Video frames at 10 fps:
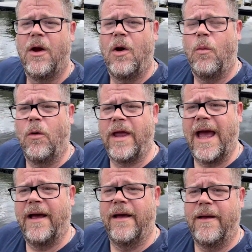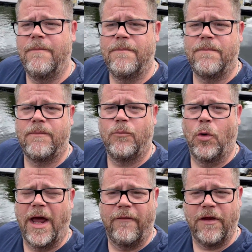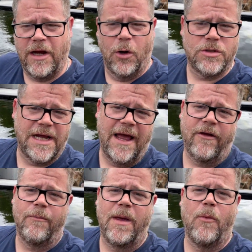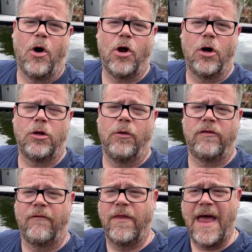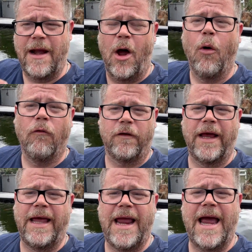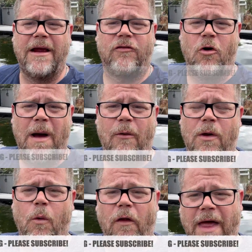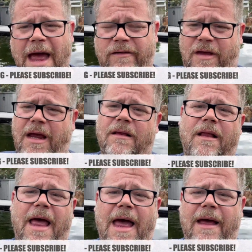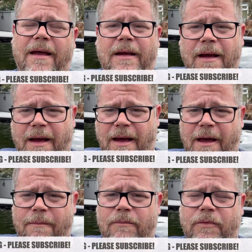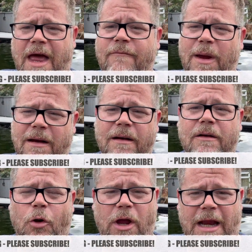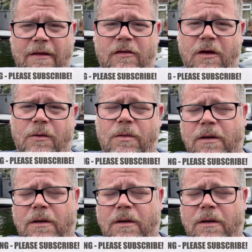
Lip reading: we'll get a video together a bit more conclusive, and then hopefully EA has come out with what they're saying that they've been looking into,